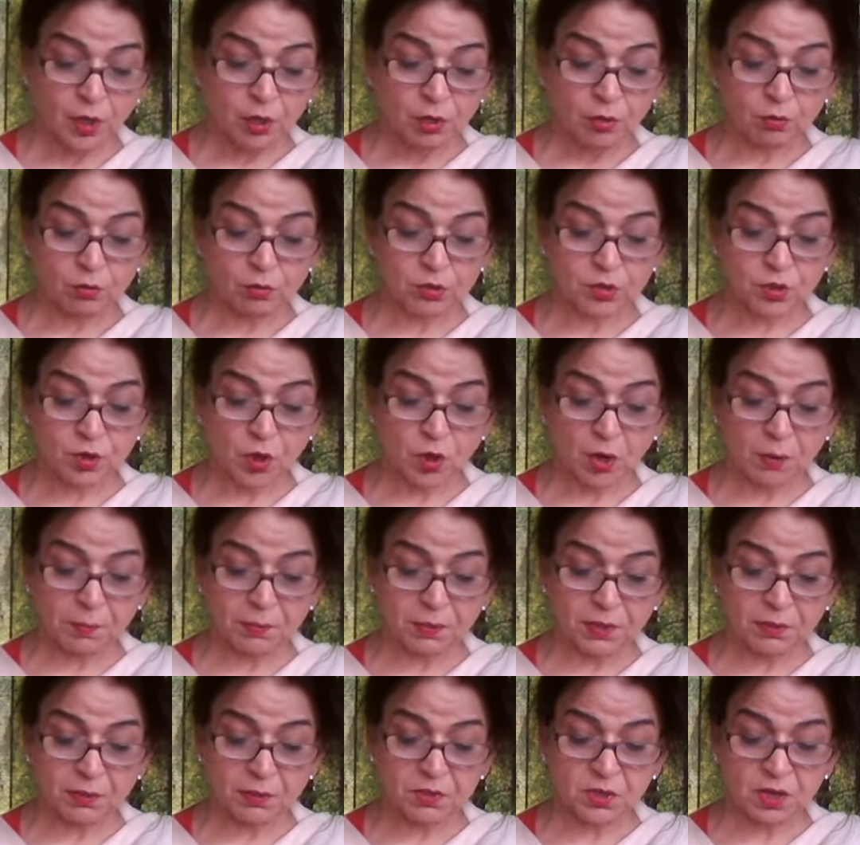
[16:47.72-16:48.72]
To stop
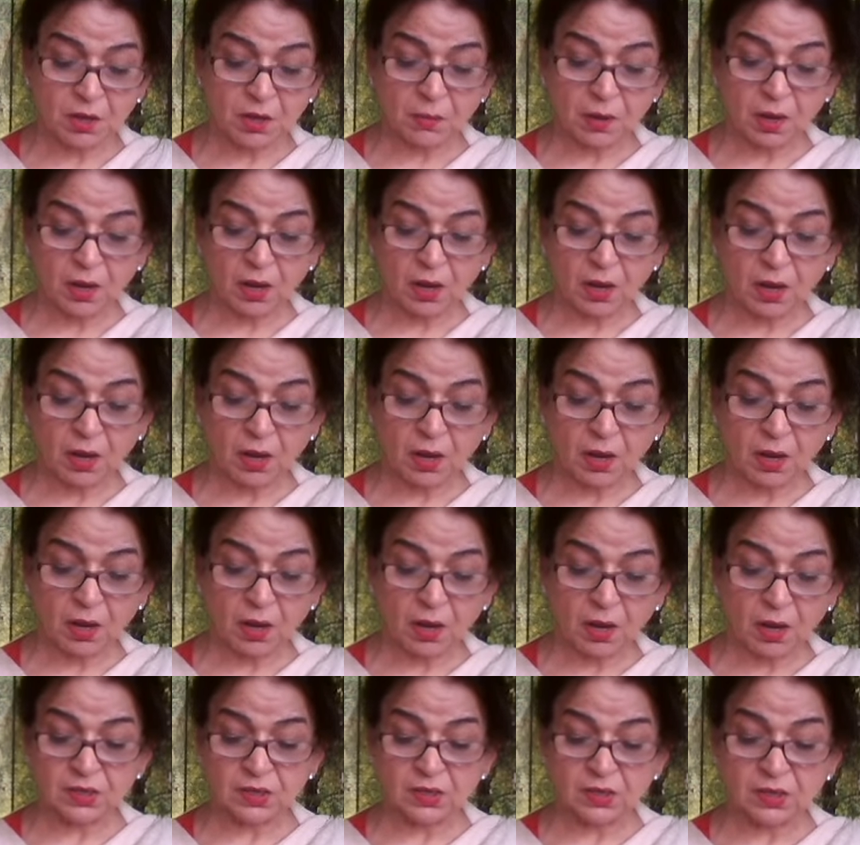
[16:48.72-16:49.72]
them, somehow to
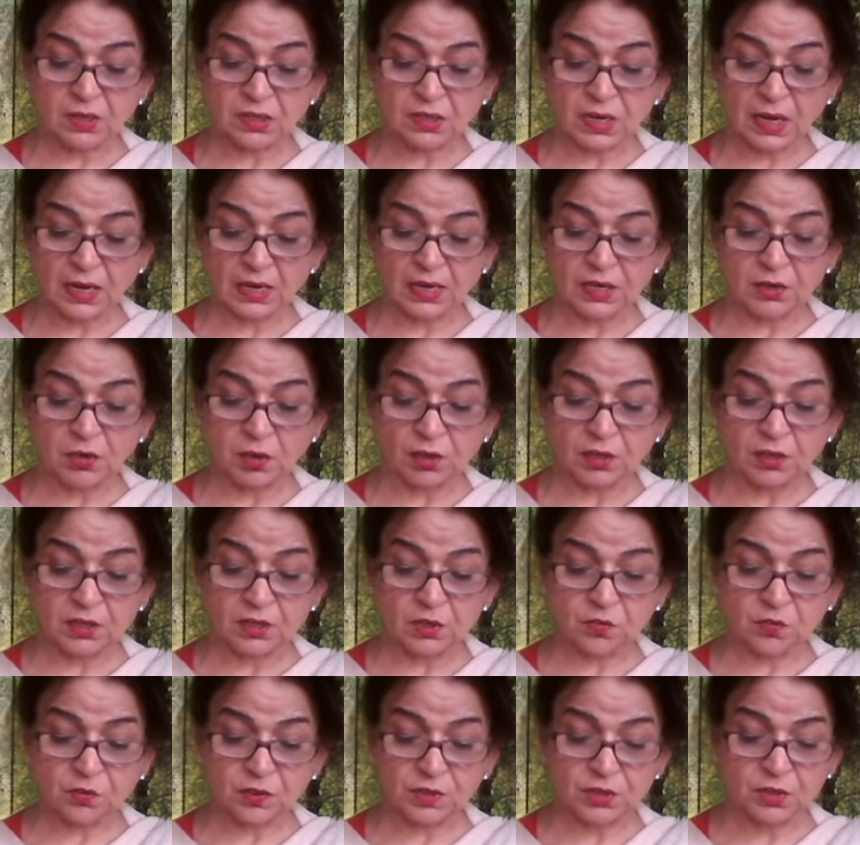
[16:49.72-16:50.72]
turn the tide on
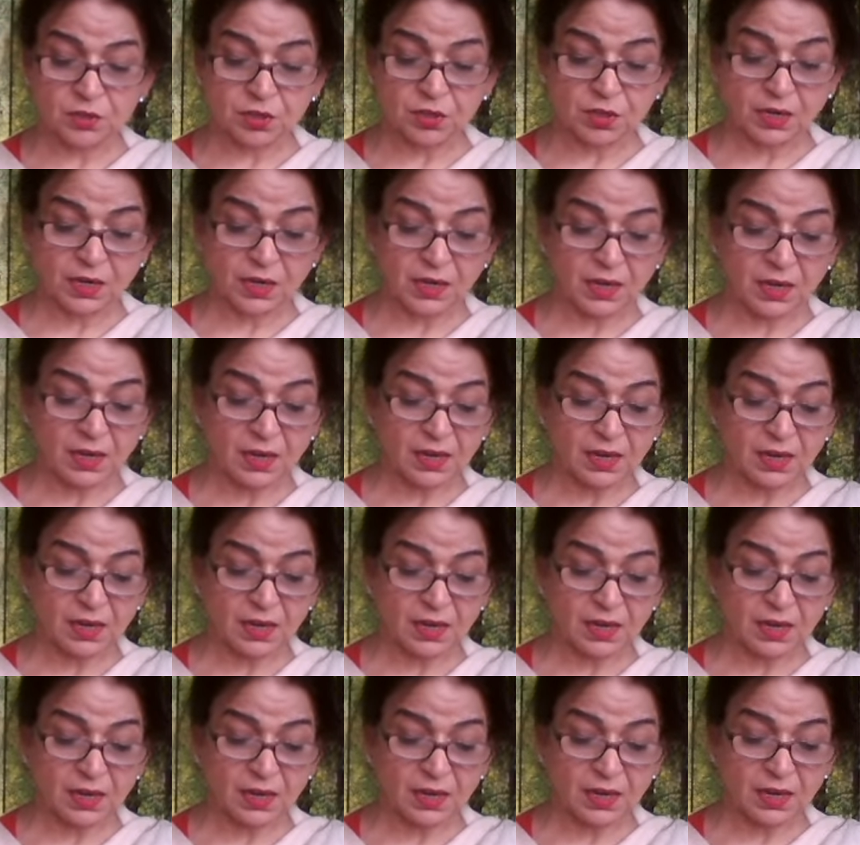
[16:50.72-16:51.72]
his first day
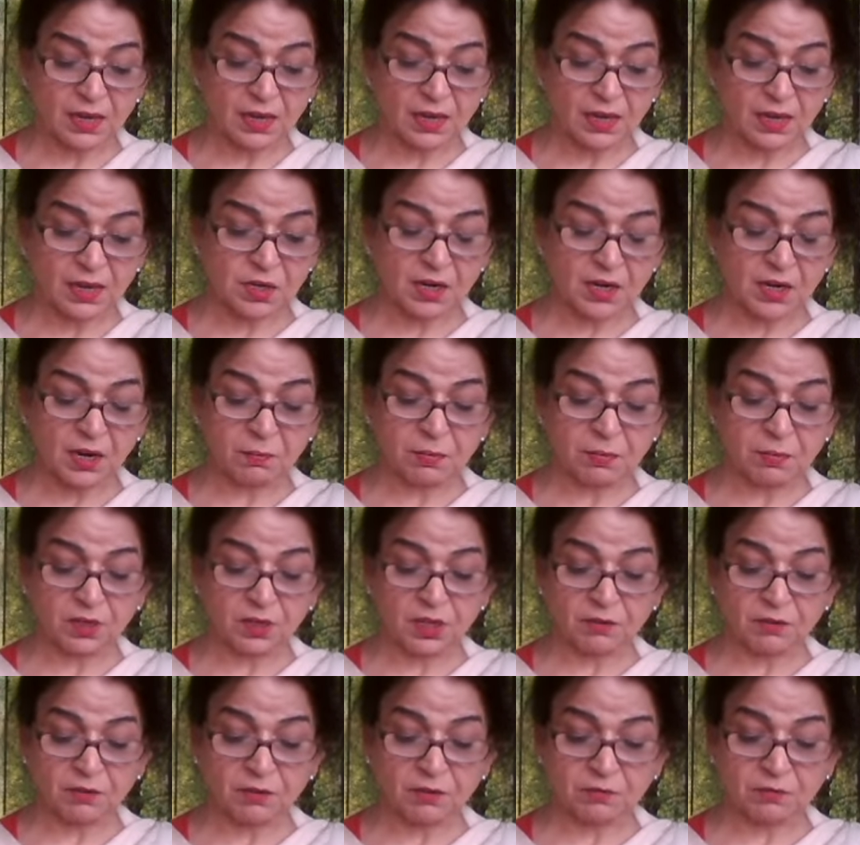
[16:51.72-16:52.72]
as
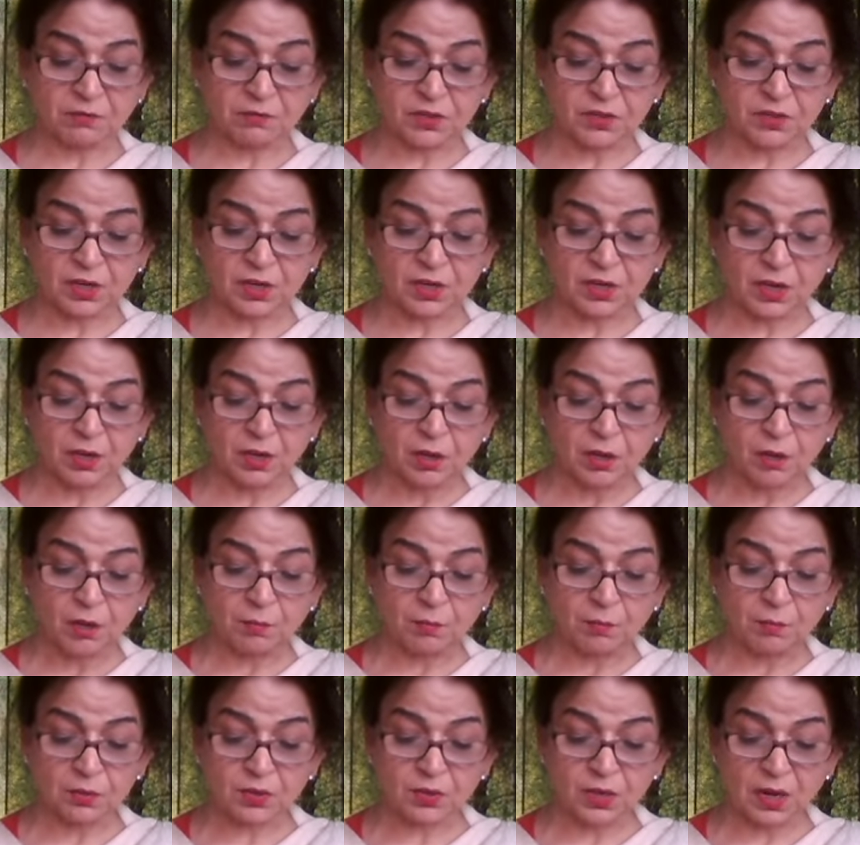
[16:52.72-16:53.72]
Senapati of
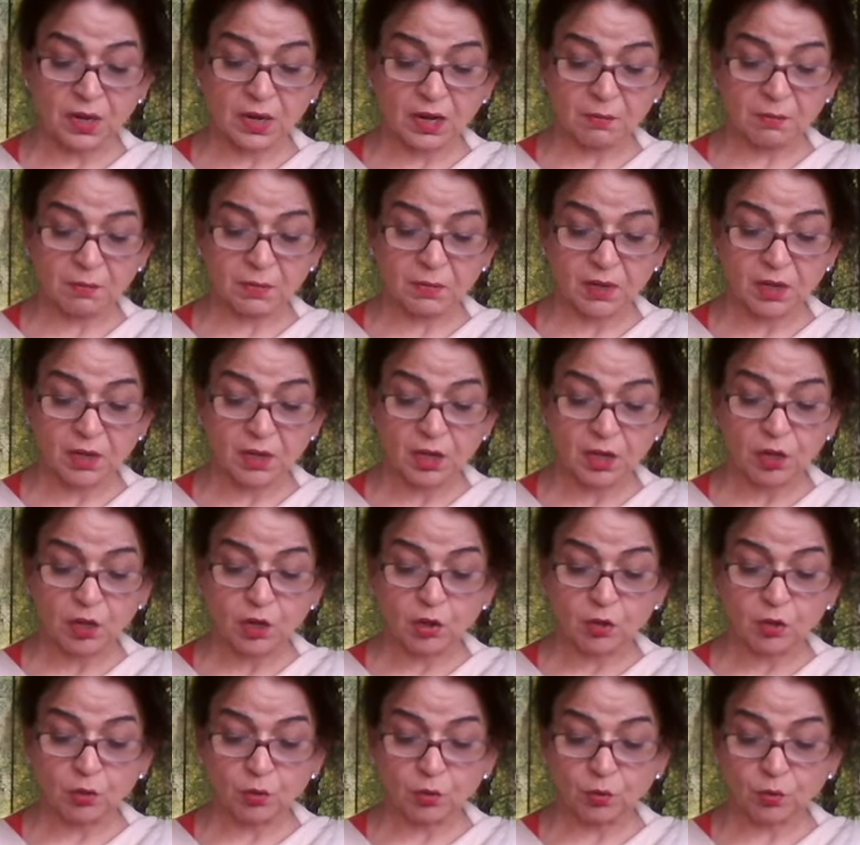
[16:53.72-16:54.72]
Hastinapur's army,
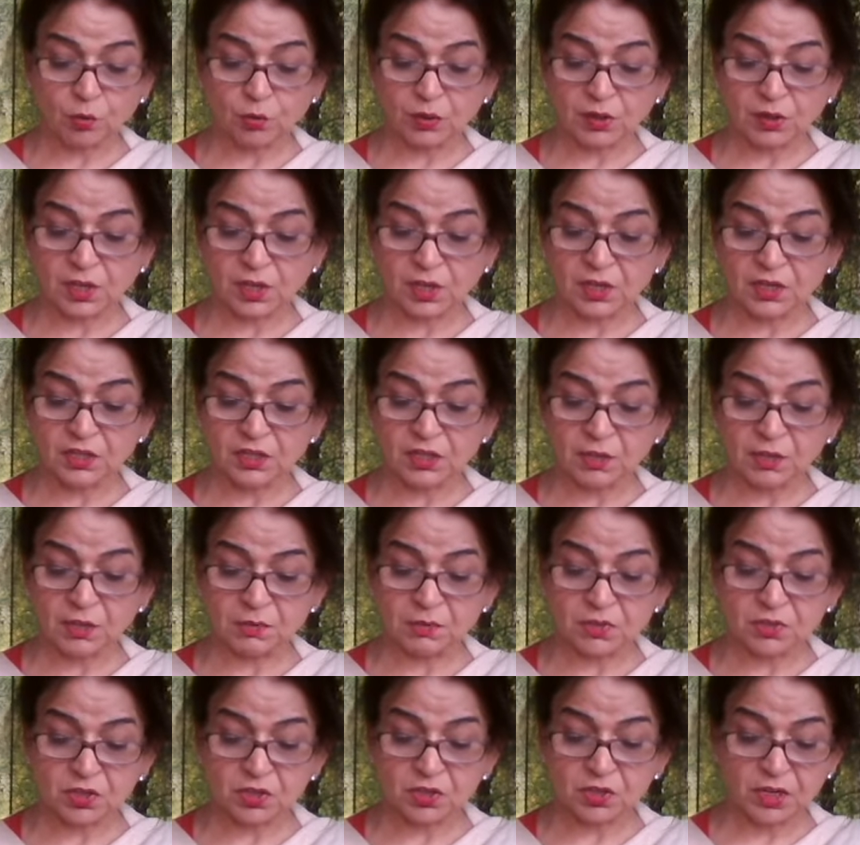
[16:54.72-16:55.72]
Dron thinks he
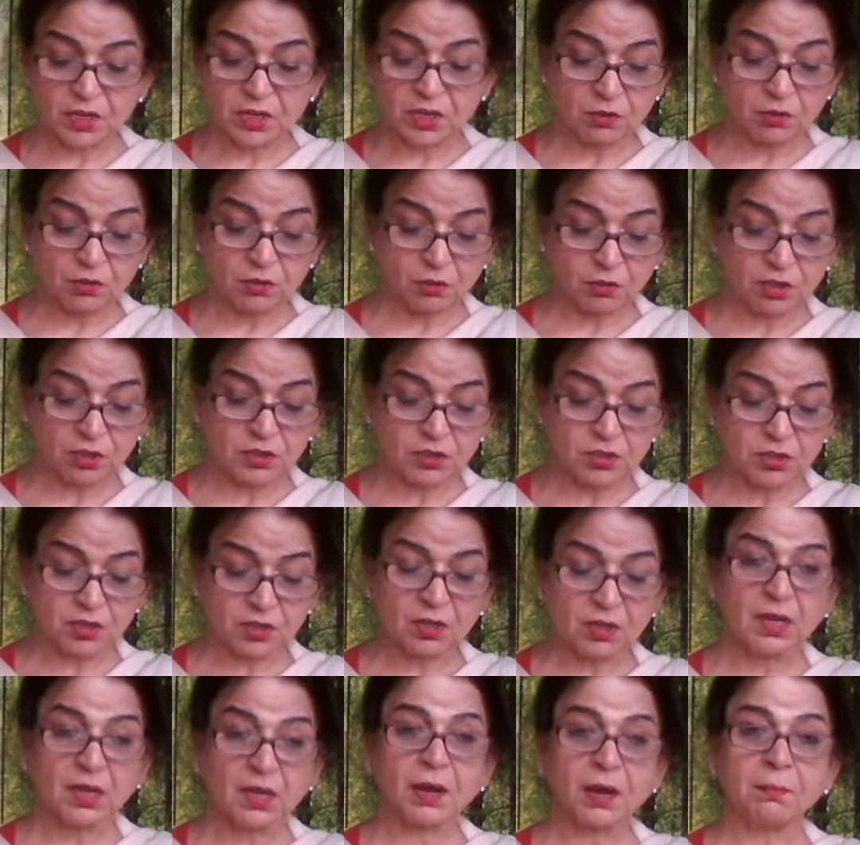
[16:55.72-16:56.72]
must take
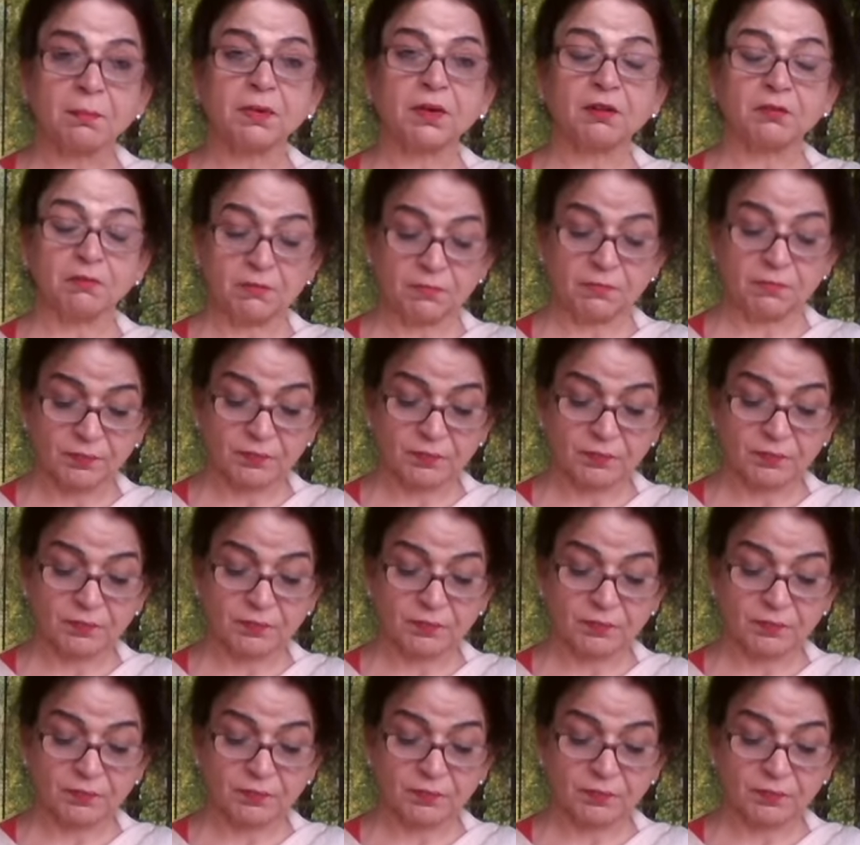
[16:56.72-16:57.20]
Yudhishthir captive.